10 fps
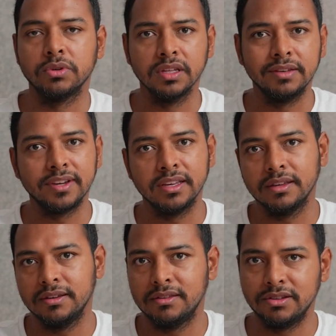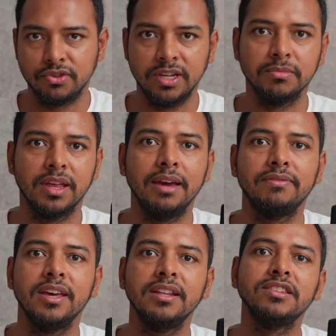We're living the dream
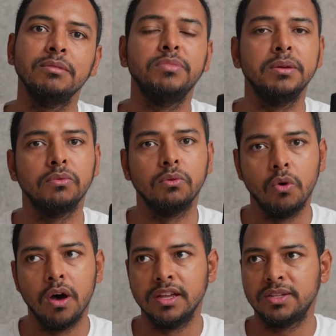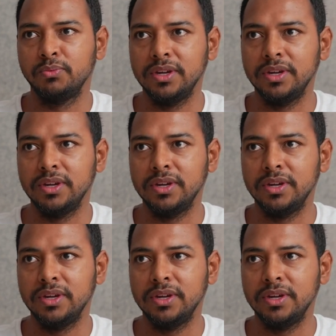life that some people want.